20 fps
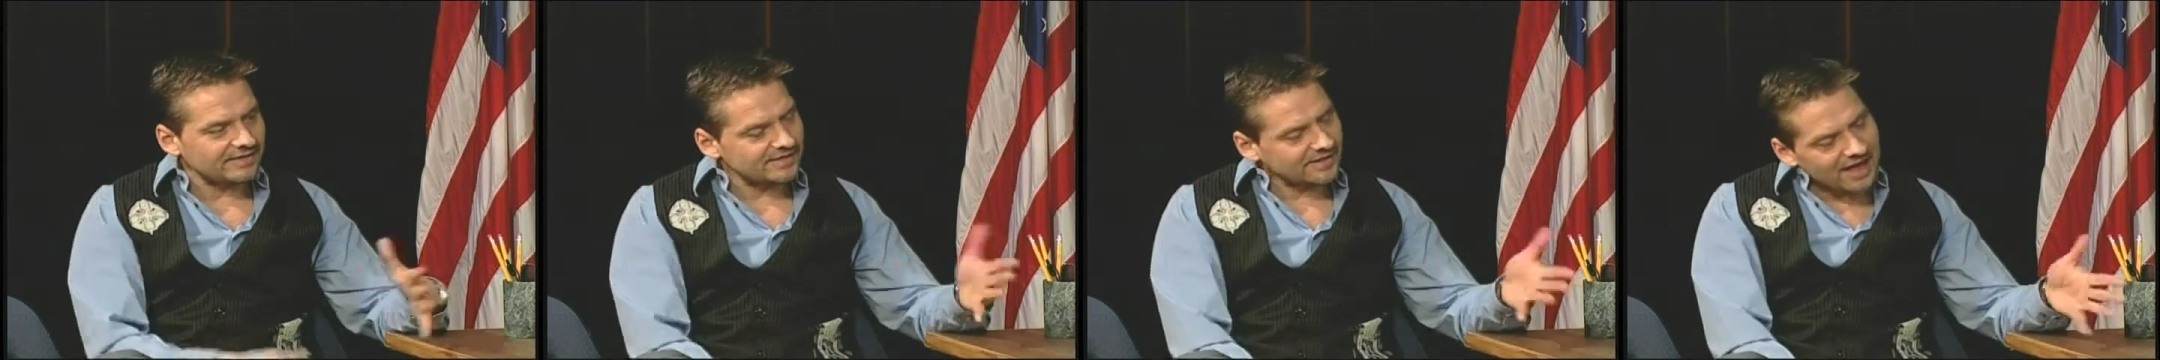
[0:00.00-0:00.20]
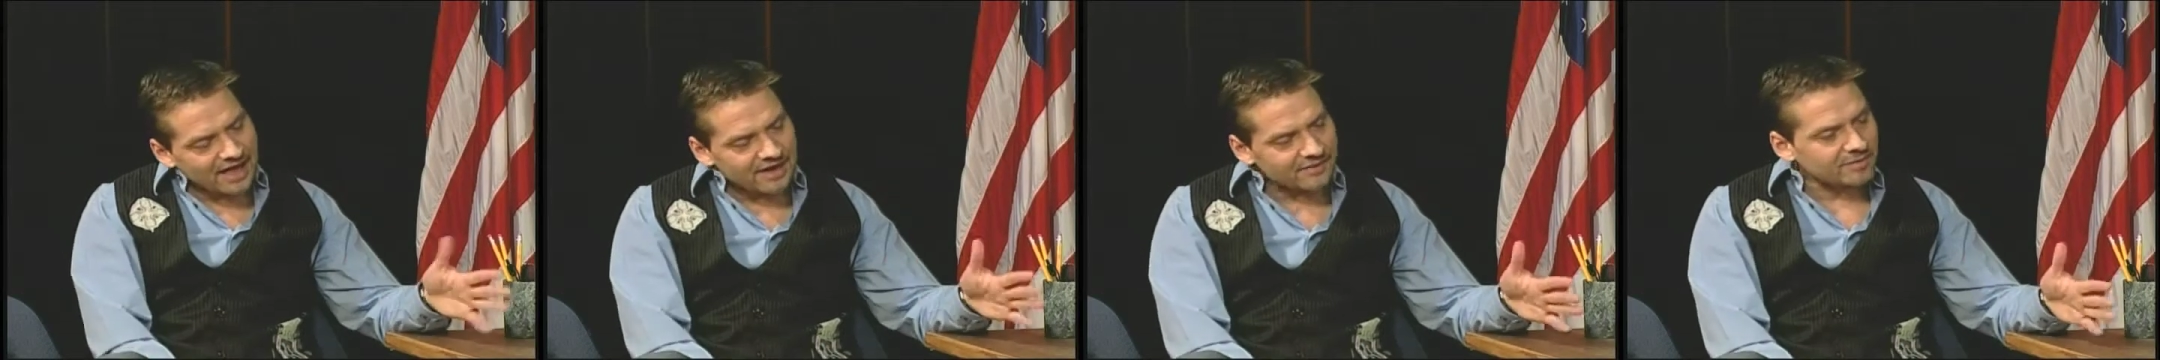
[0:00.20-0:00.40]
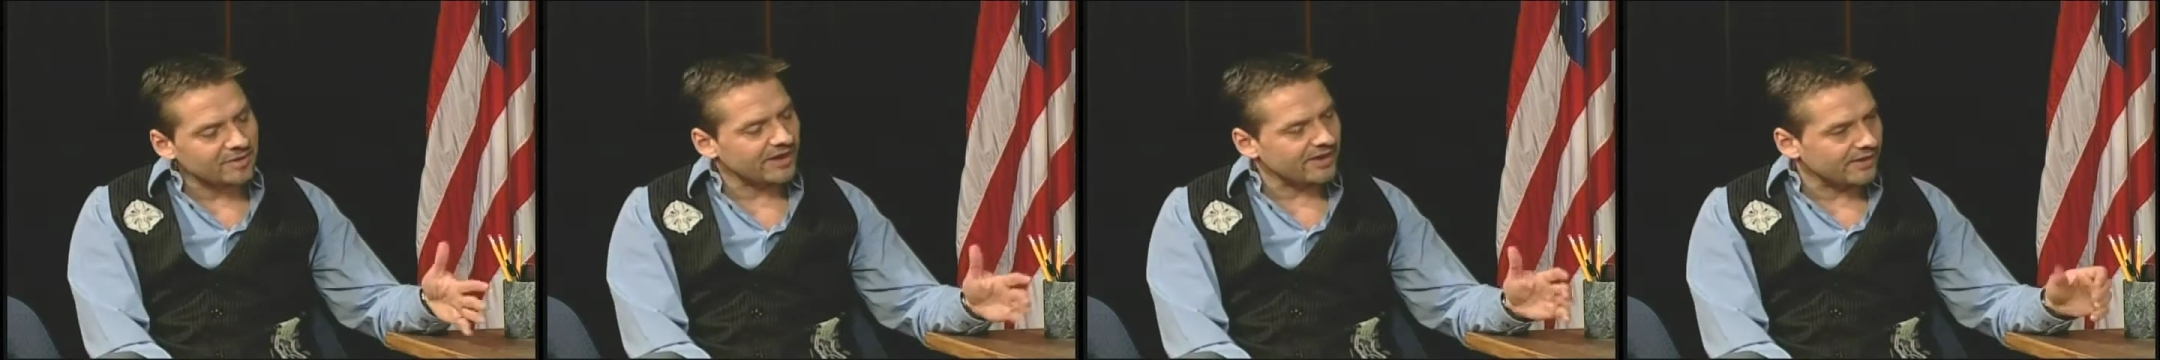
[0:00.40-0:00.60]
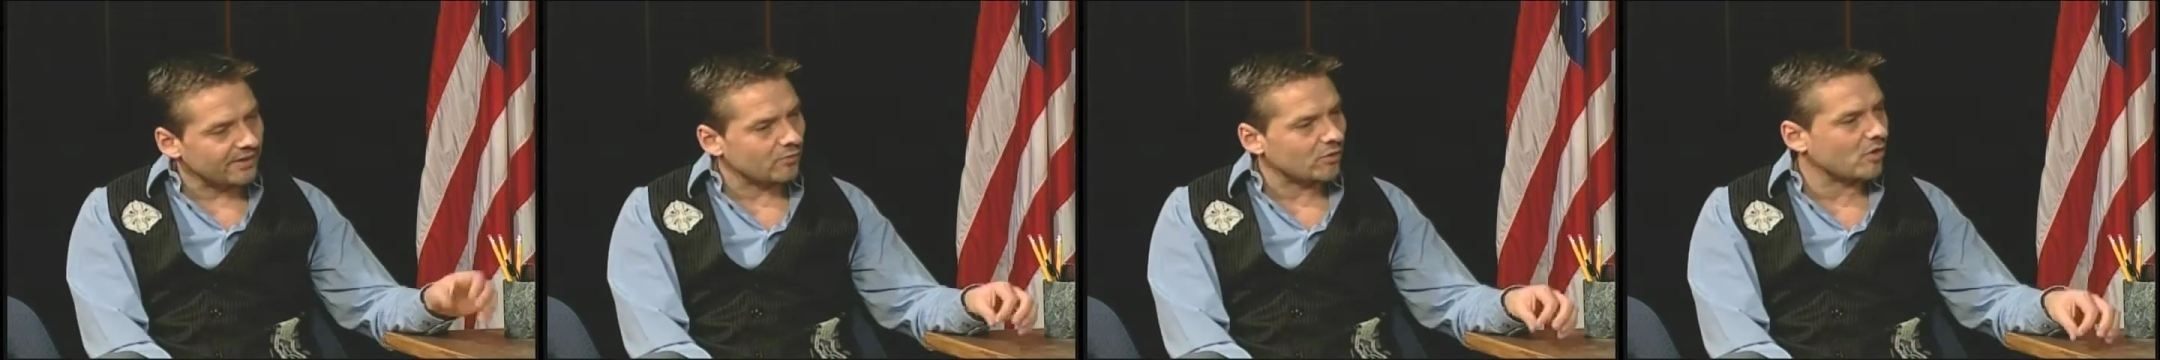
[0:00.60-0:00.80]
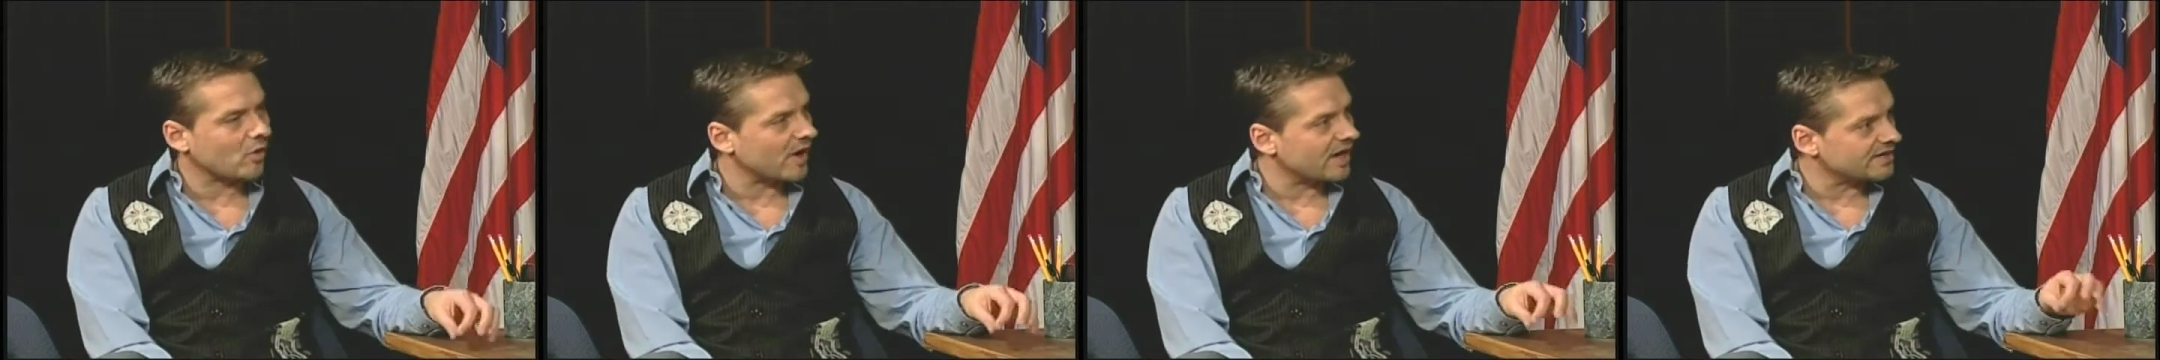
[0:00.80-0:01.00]
a kind of play that
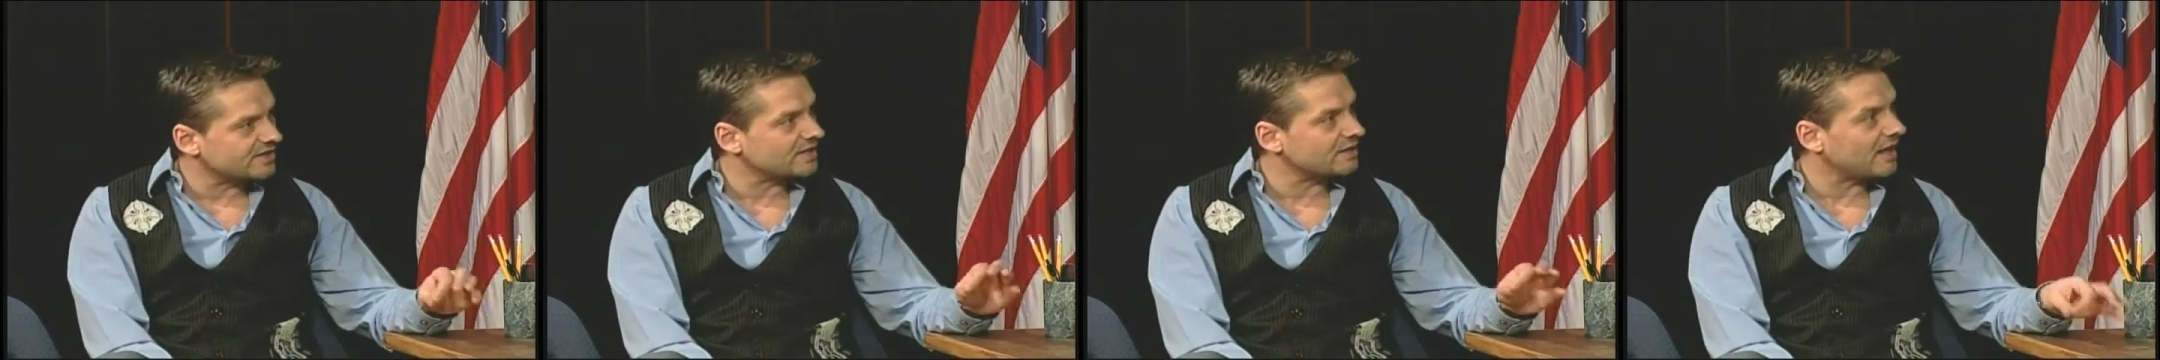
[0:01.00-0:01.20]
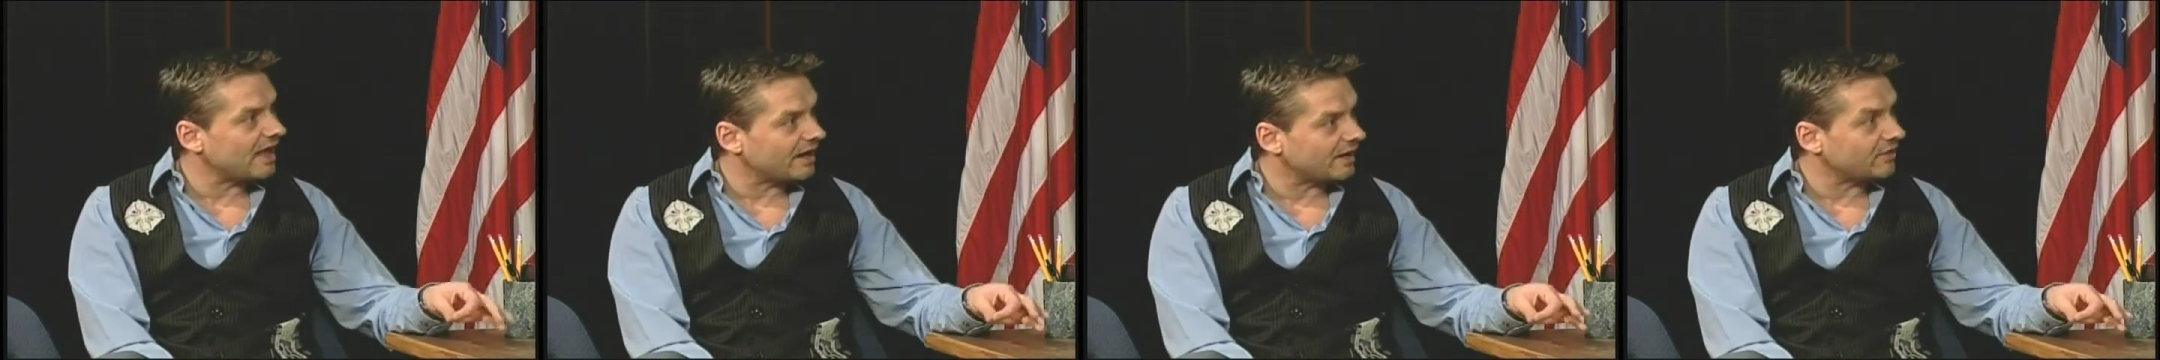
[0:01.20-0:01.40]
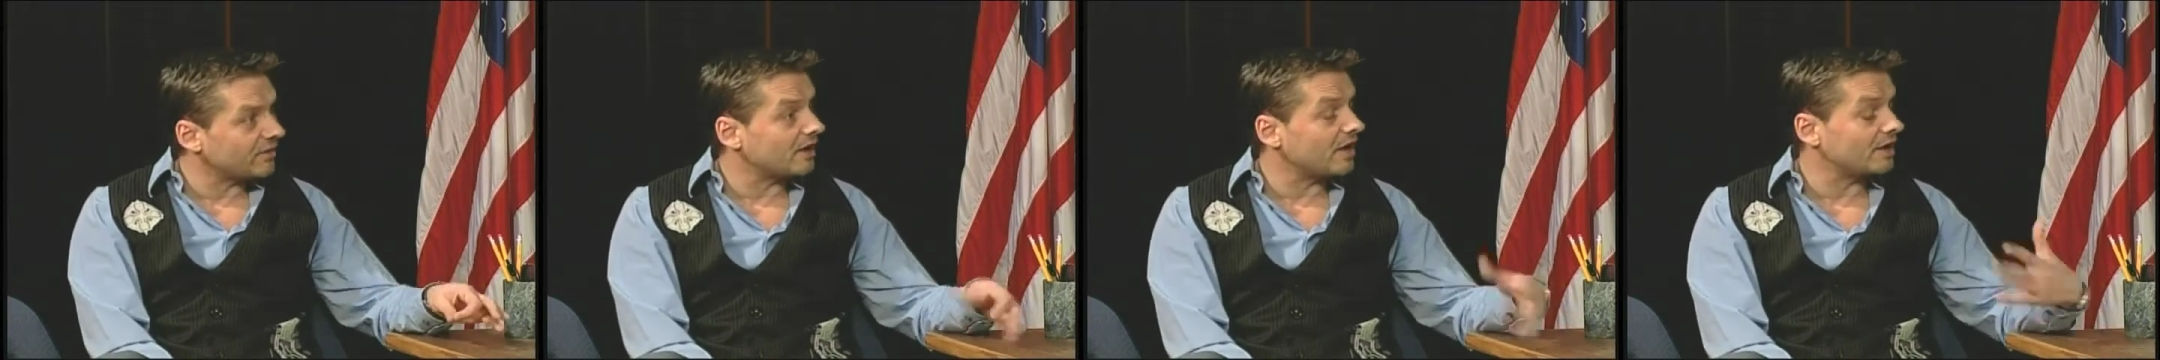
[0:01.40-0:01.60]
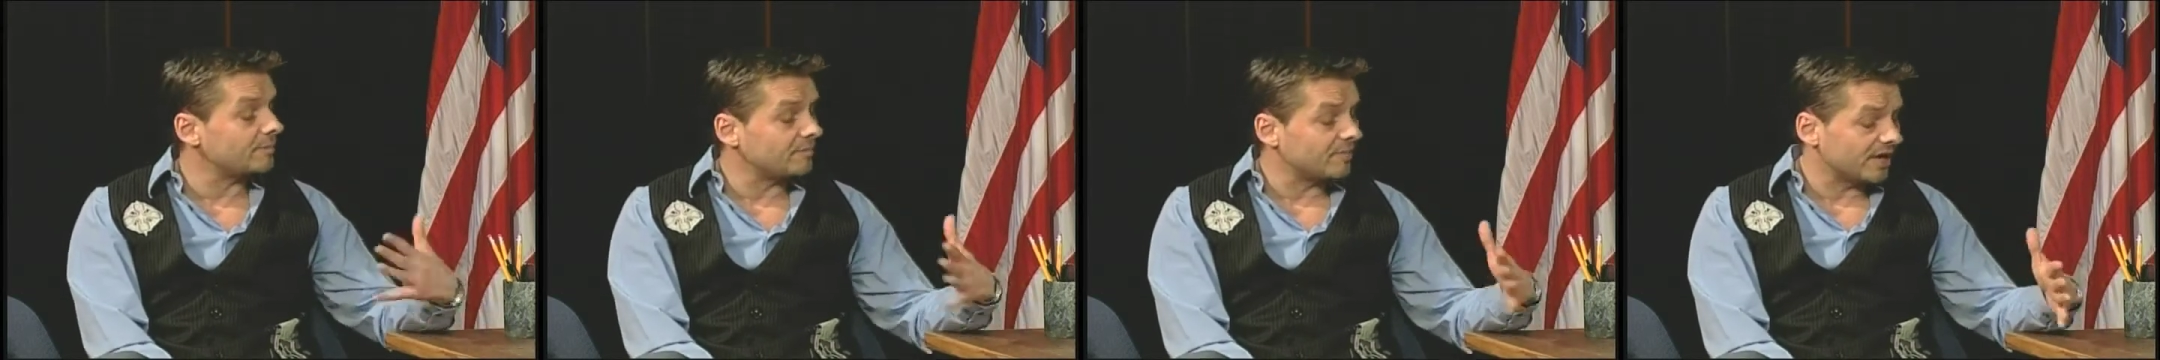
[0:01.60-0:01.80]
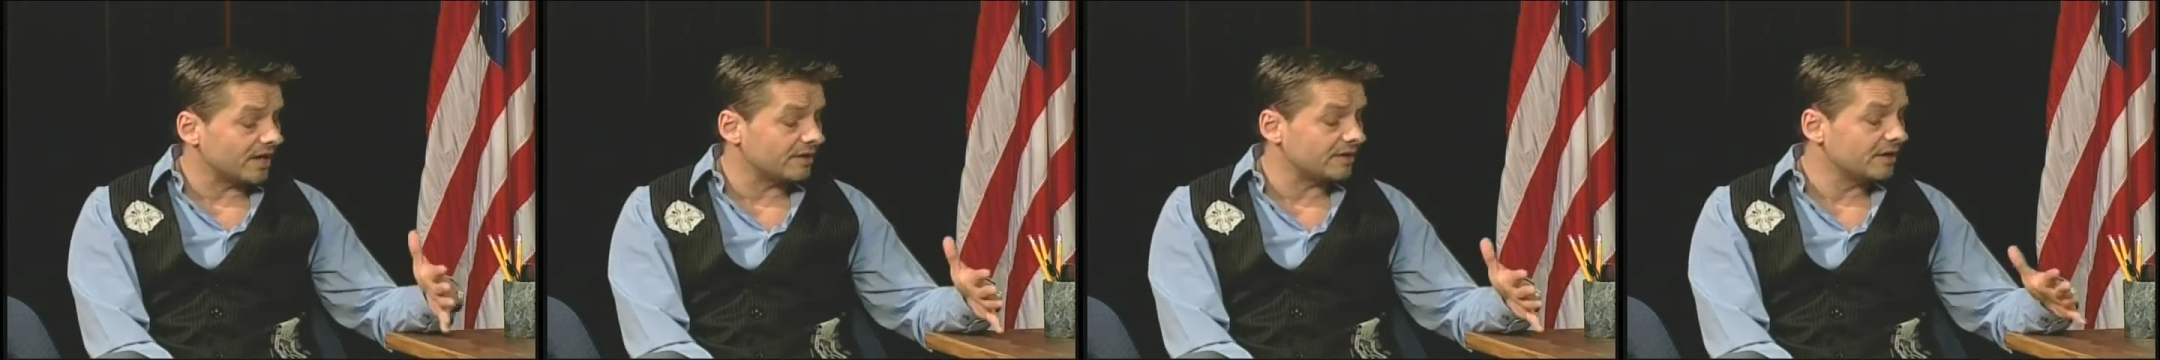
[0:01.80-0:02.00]
requires a lot of thought,
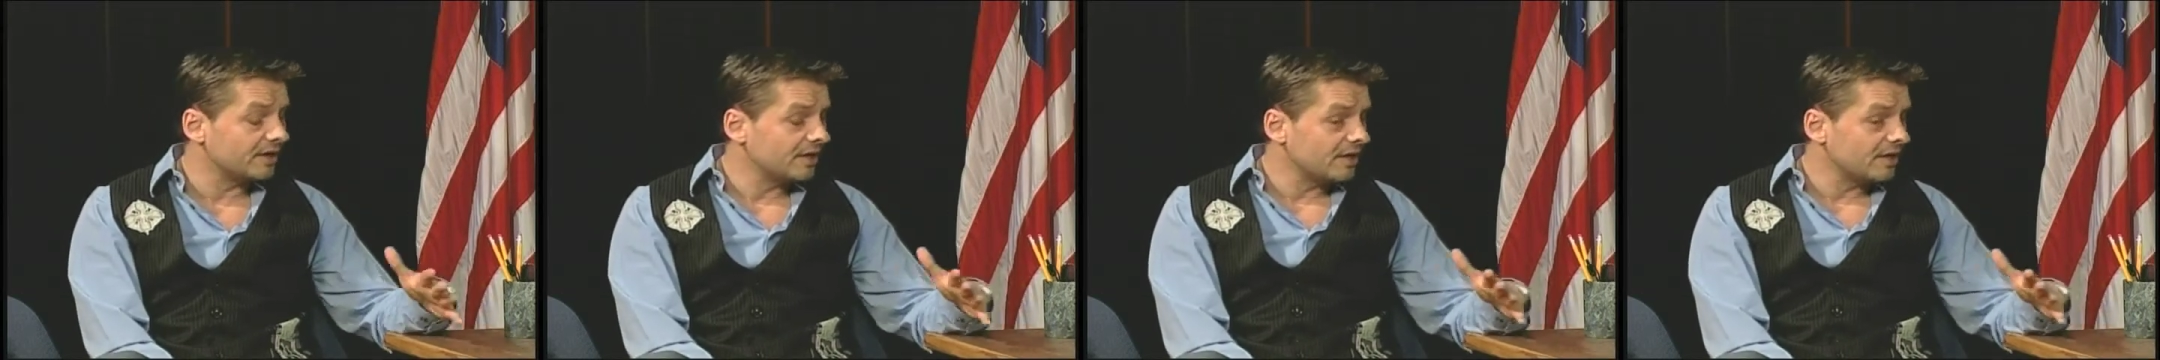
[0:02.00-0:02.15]
but